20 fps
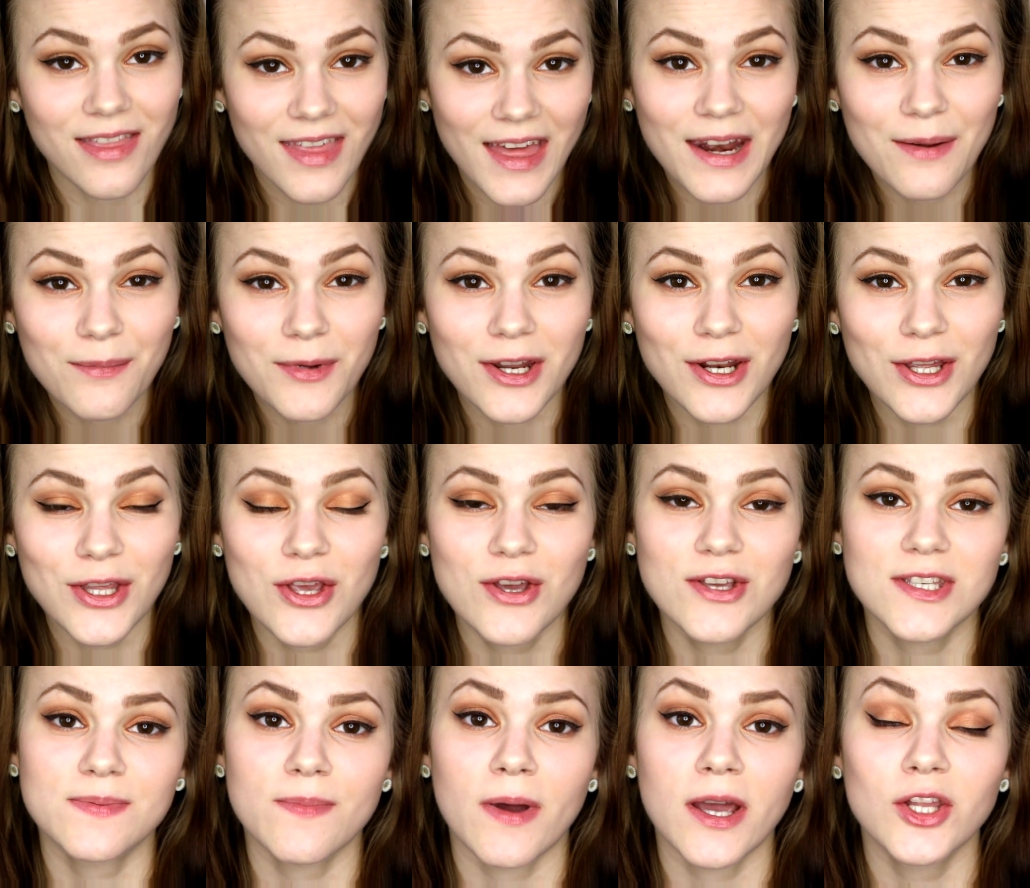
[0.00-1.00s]
Then I'm gonna
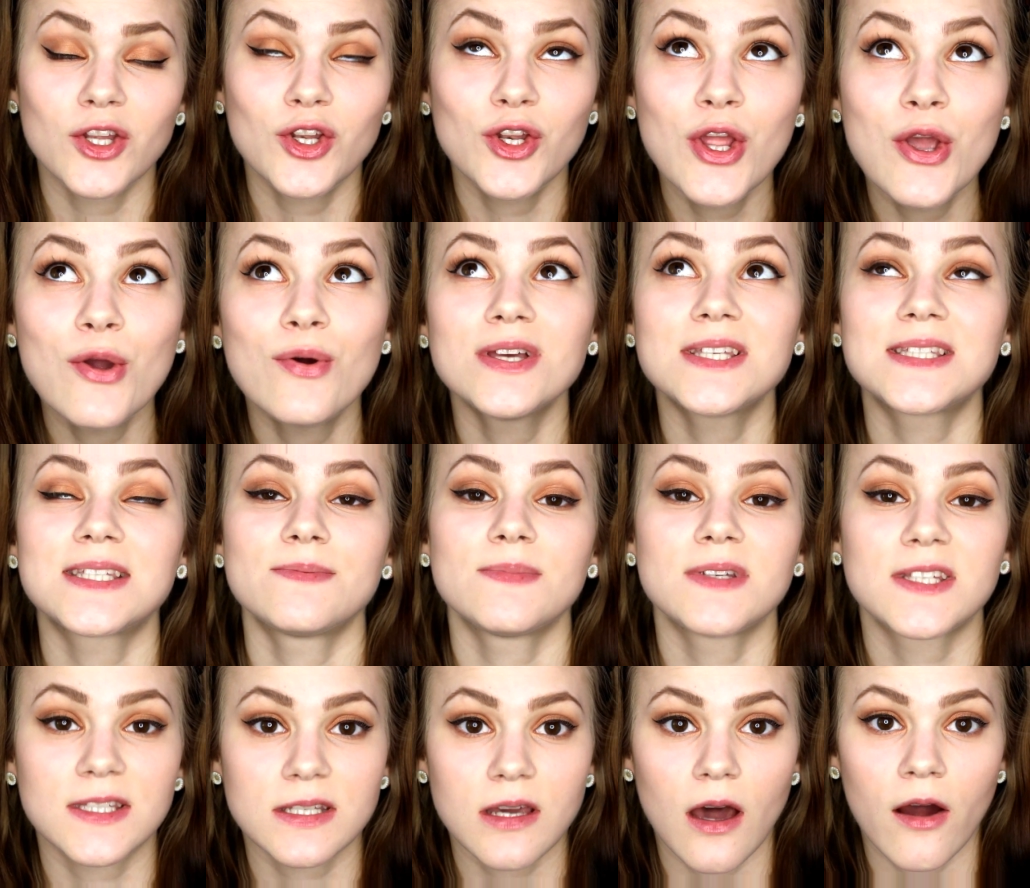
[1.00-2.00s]
use my newest
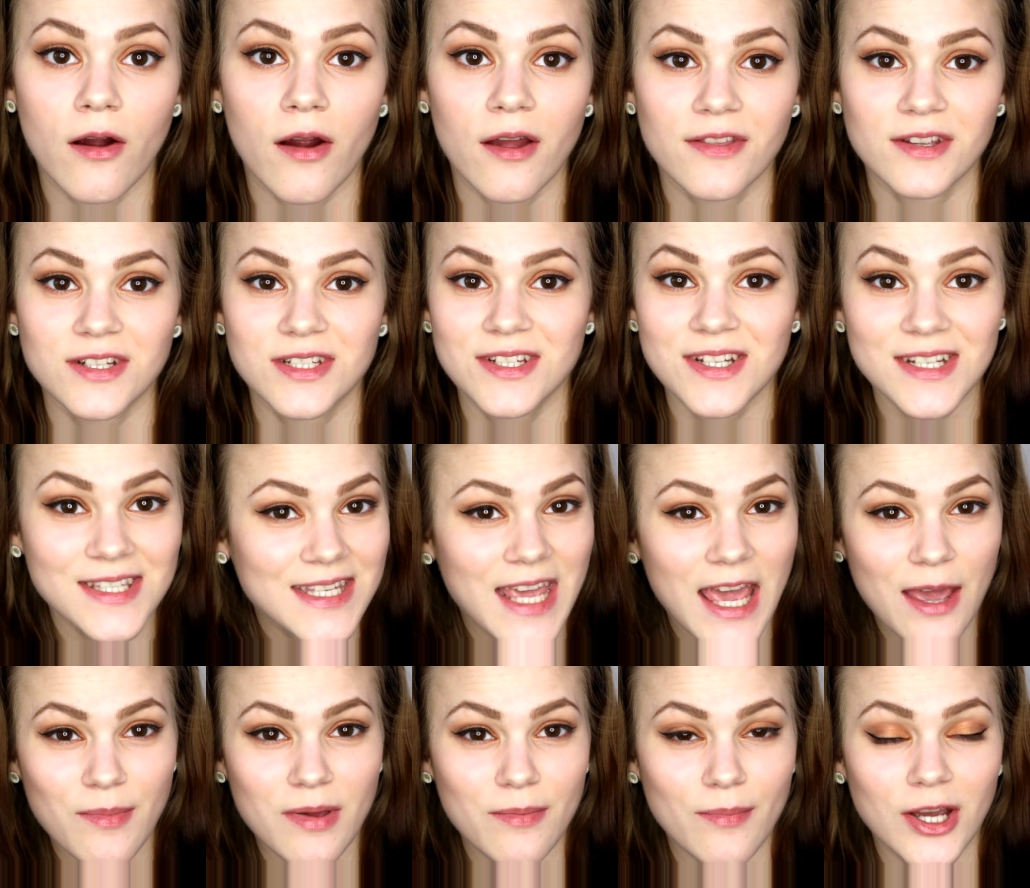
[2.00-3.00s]
mascara that just
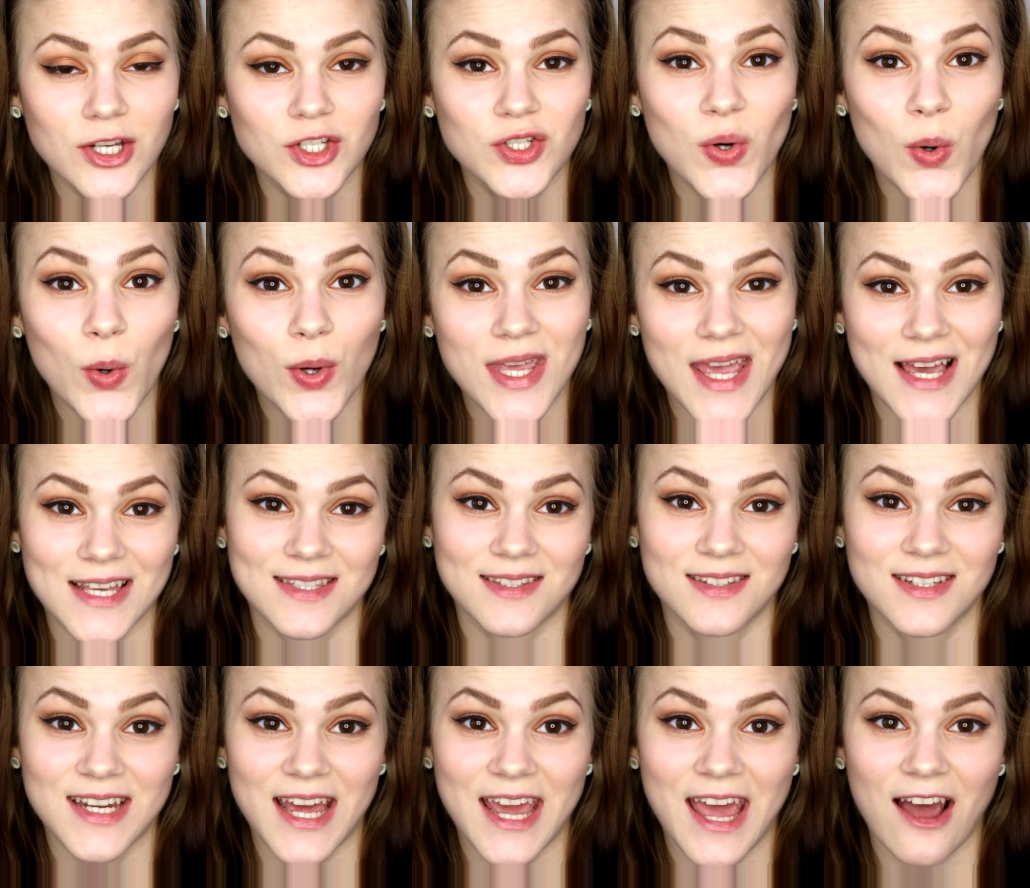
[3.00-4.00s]
came in my door
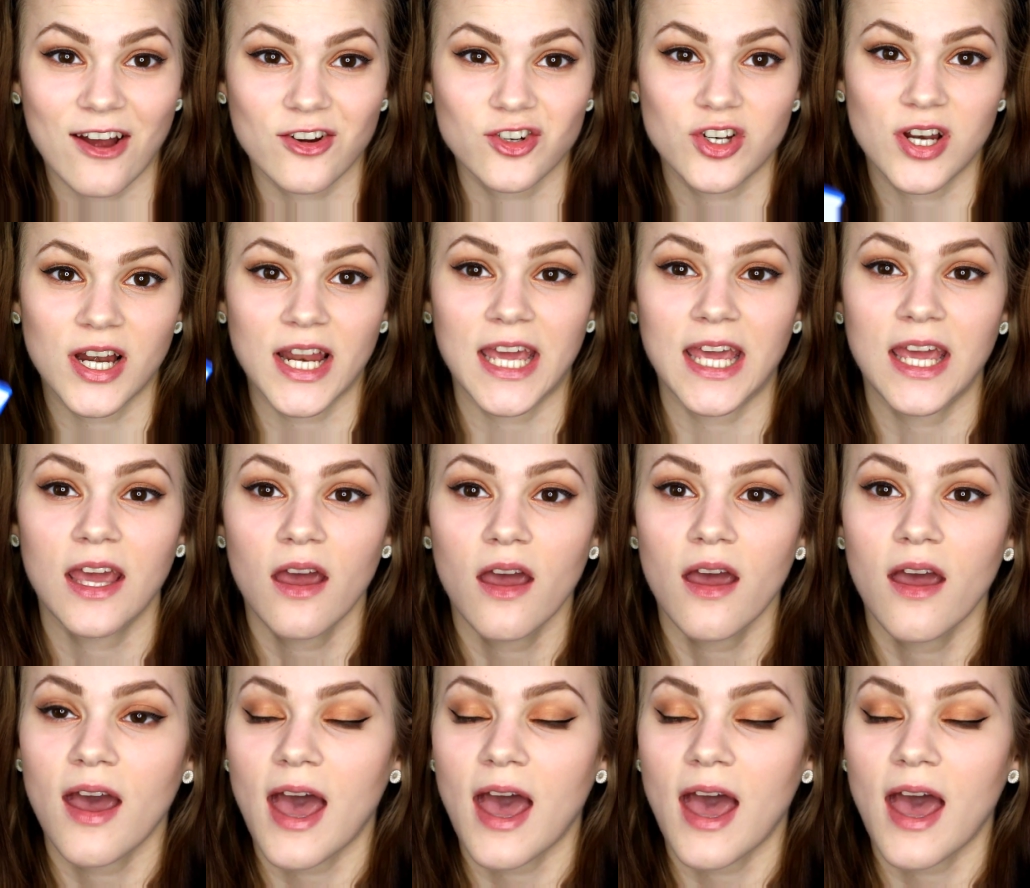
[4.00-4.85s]
yesterday actually.